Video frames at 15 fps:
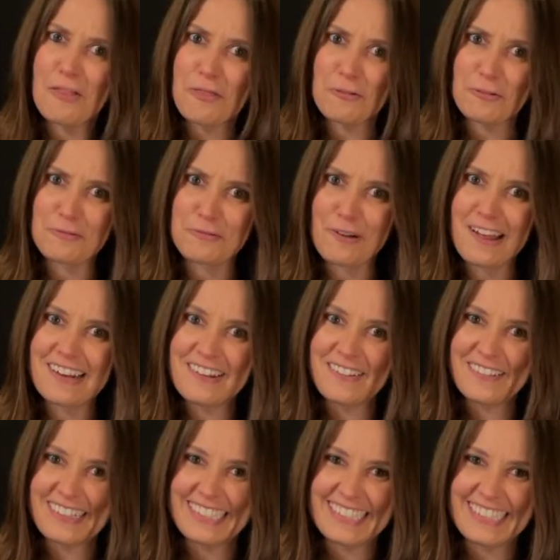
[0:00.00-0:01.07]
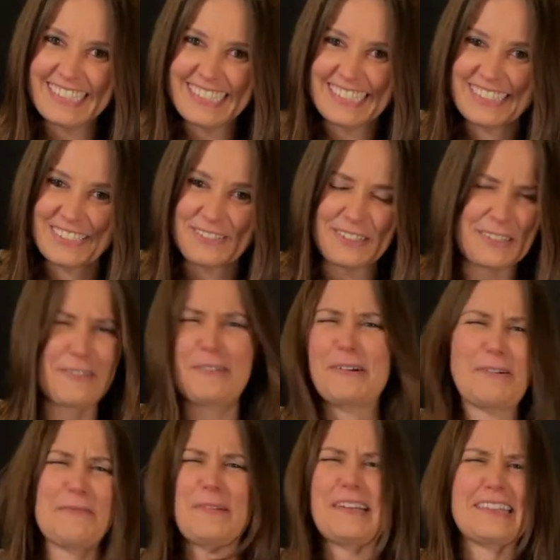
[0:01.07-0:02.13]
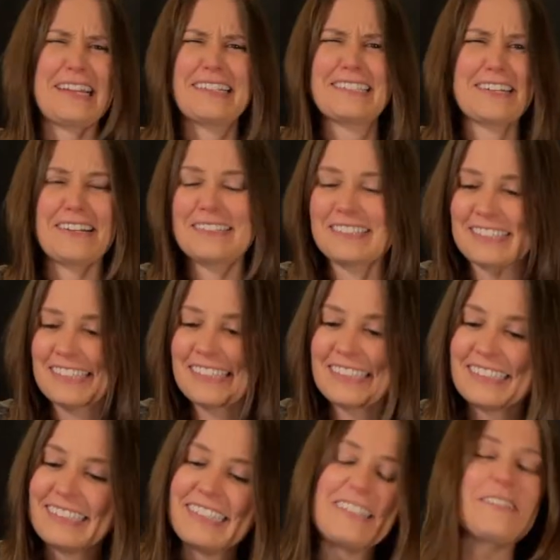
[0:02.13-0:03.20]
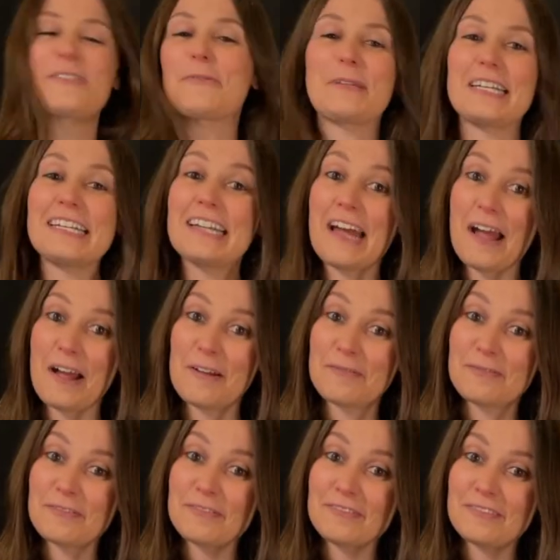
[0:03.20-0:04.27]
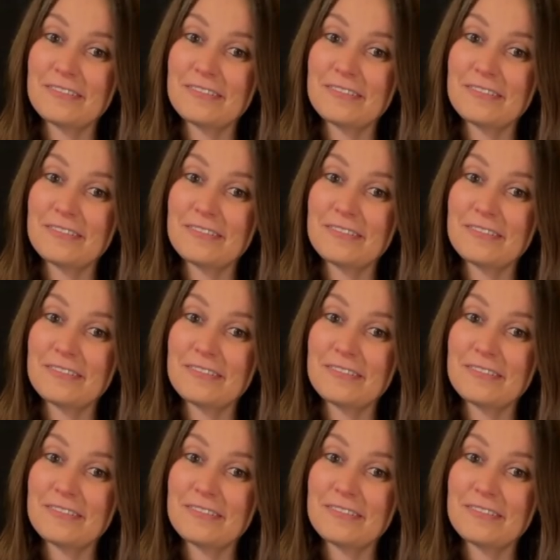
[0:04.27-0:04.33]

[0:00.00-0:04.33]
3rd fret of the D string. There we go, Mike, that's not C. So E to F.